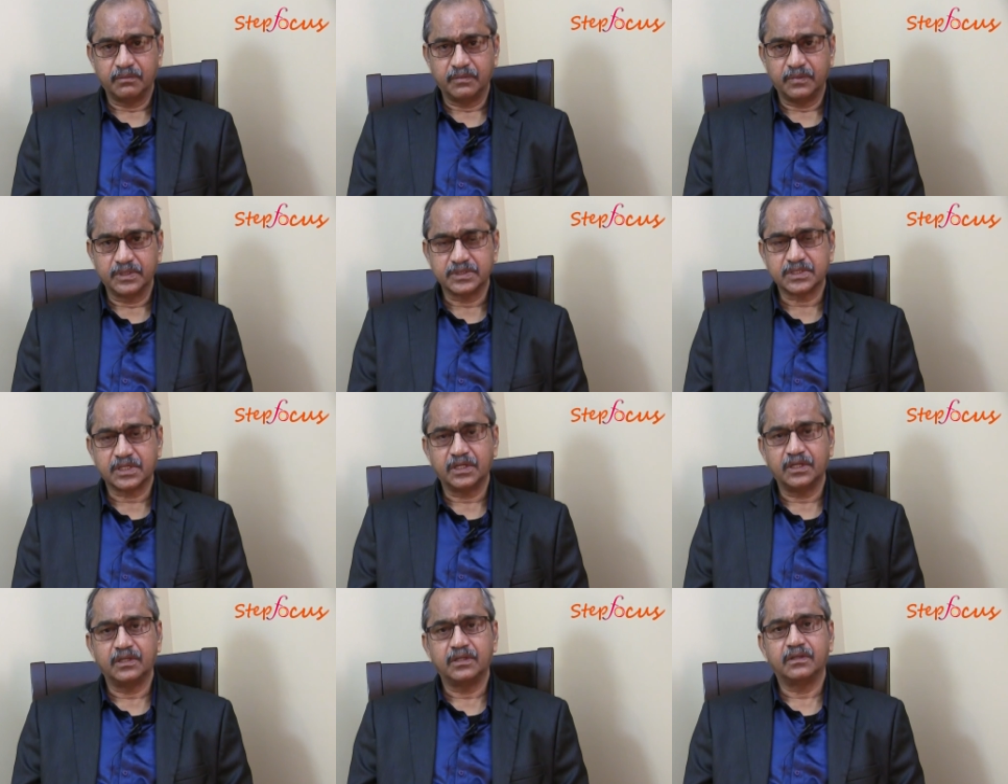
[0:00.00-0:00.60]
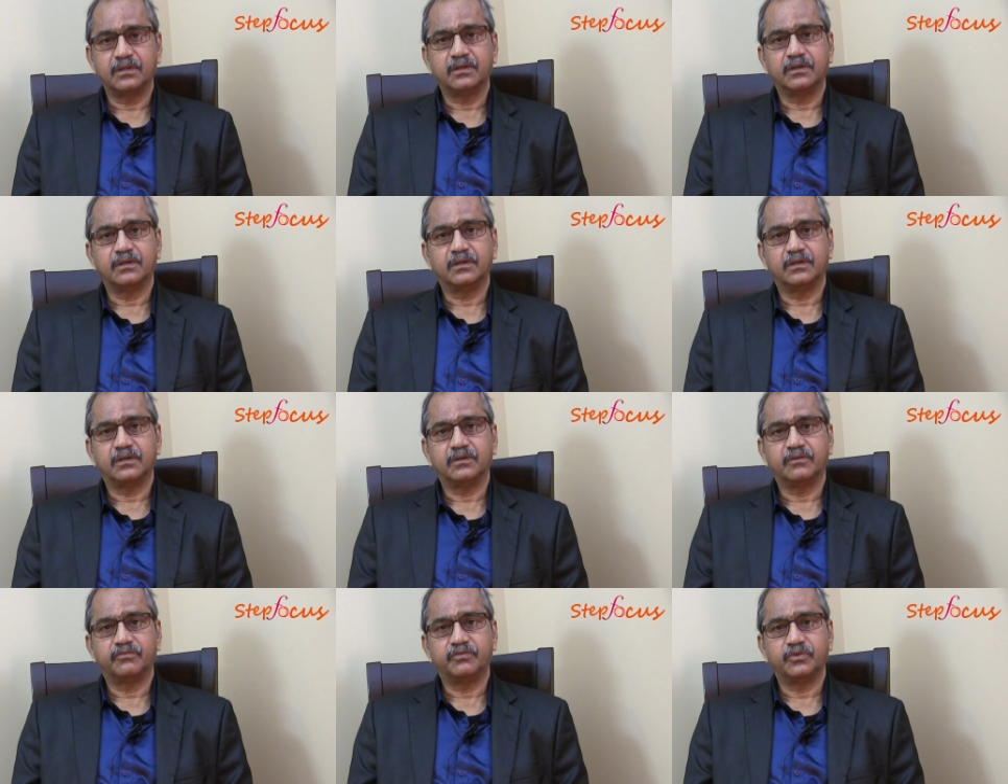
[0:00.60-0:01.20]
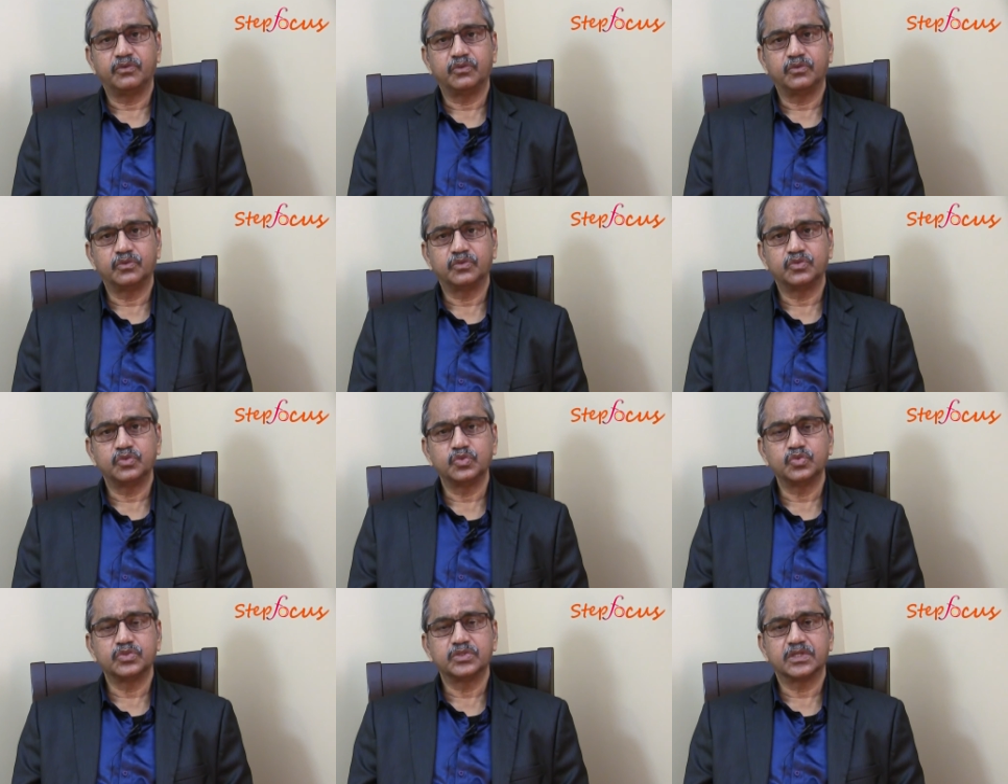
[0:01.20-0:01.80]
basically if you
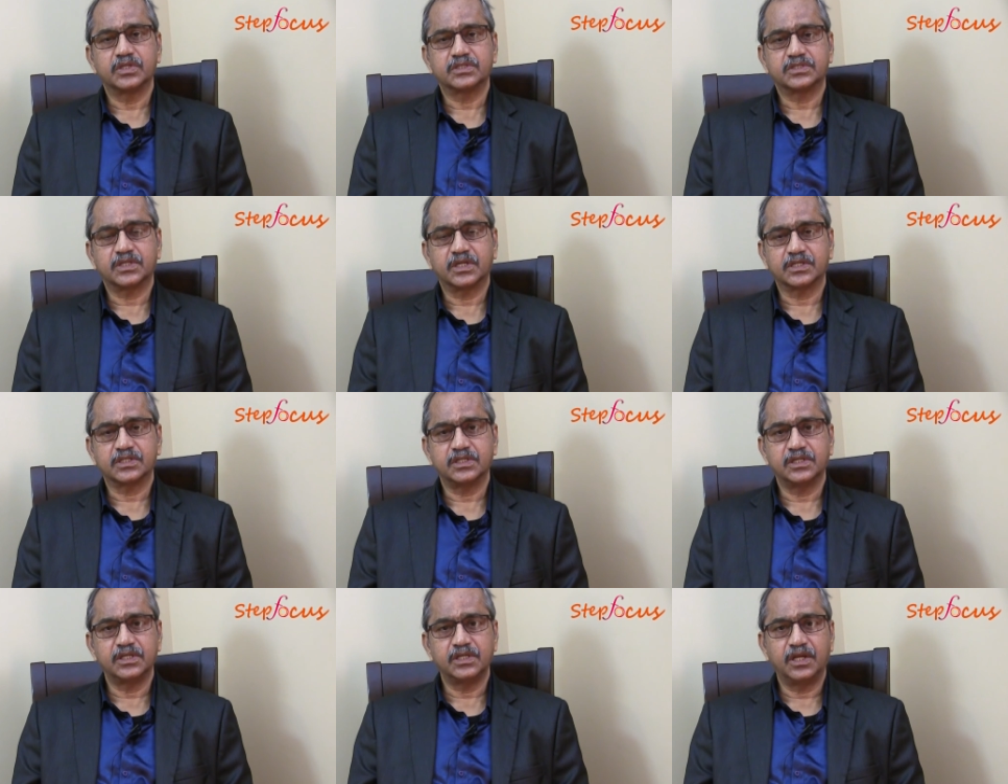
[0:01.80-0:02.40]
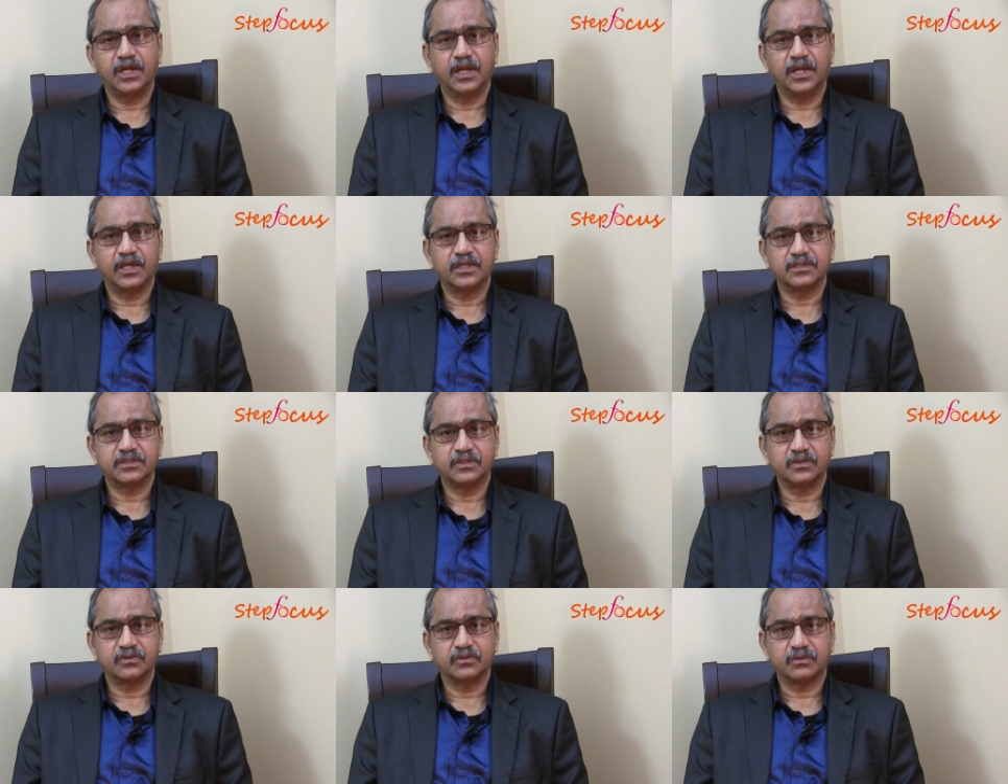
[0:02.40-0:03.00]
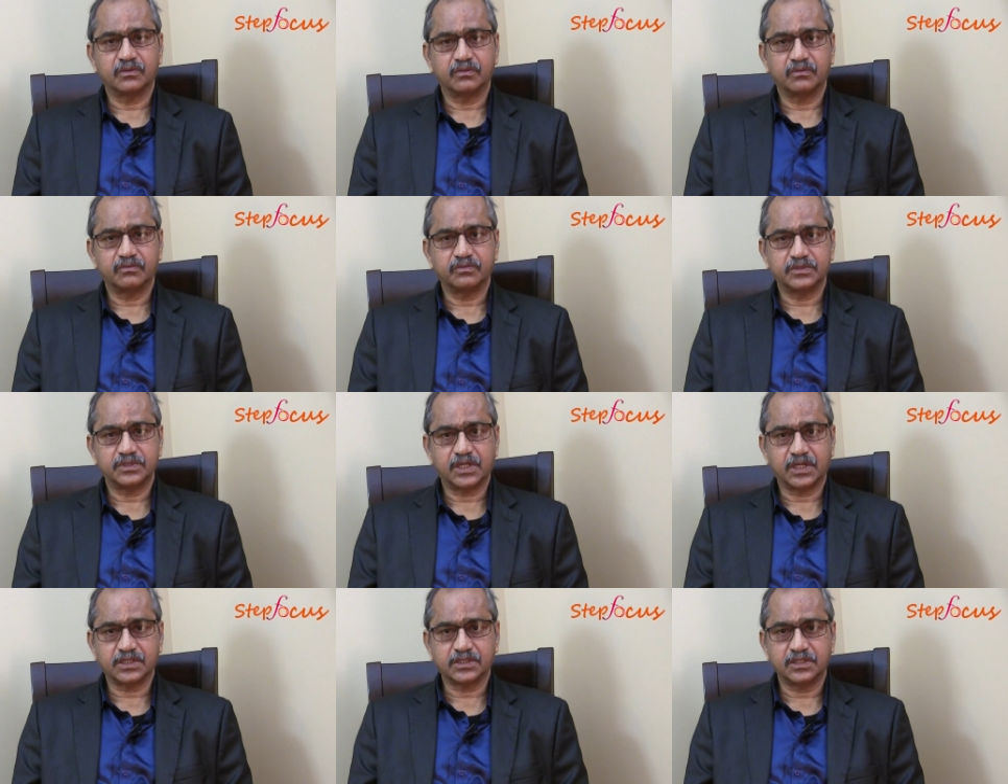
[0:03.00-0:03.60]
choose a structural engineering as your
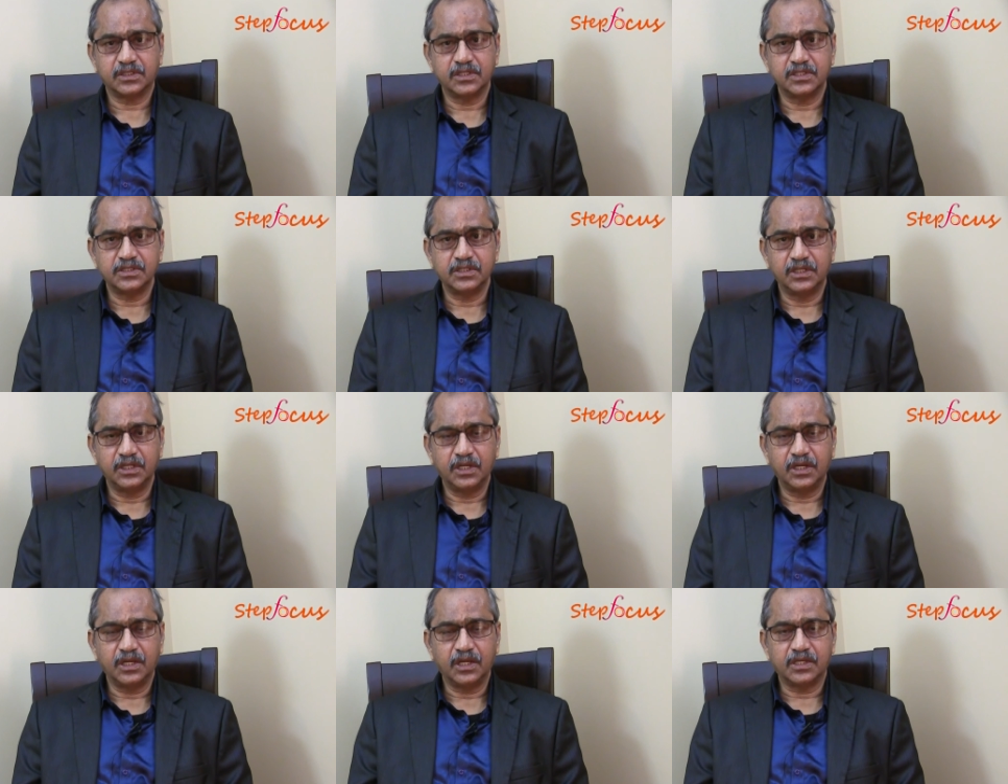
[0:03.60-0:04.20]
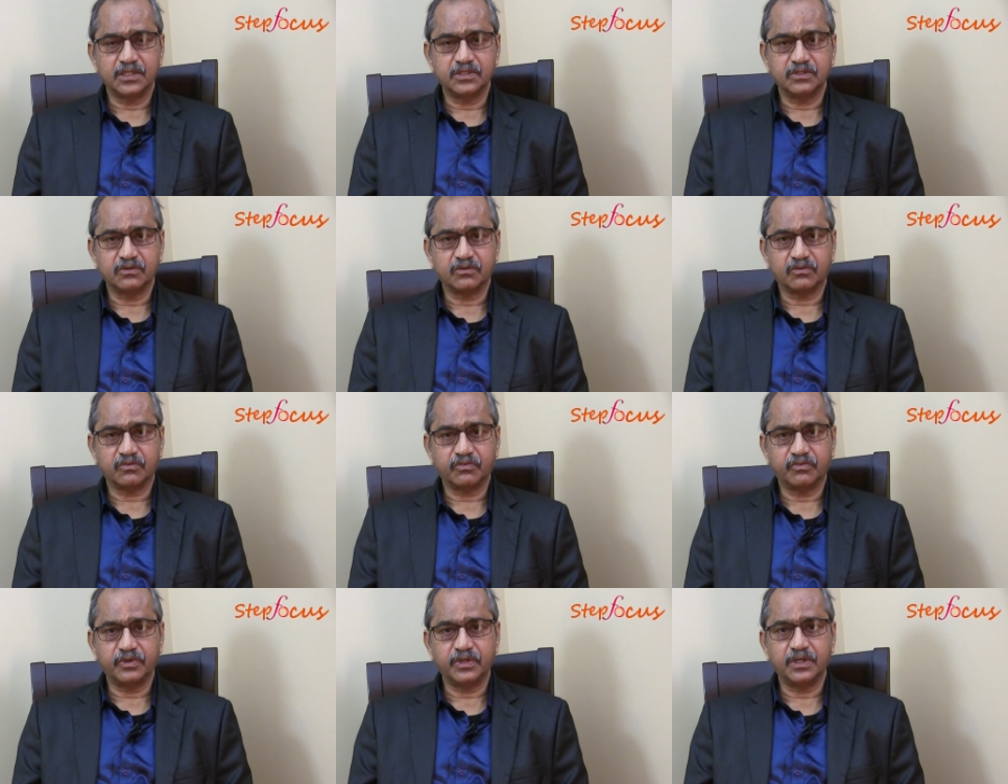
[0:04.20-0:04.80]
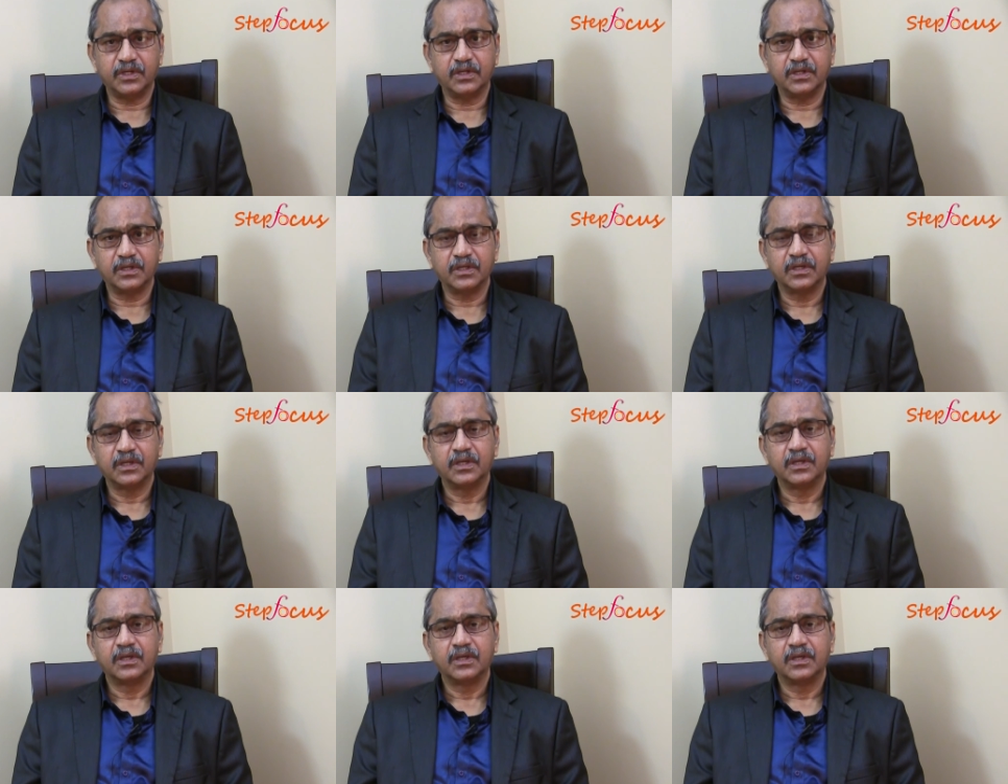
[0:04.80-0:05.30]
structural engineering as your field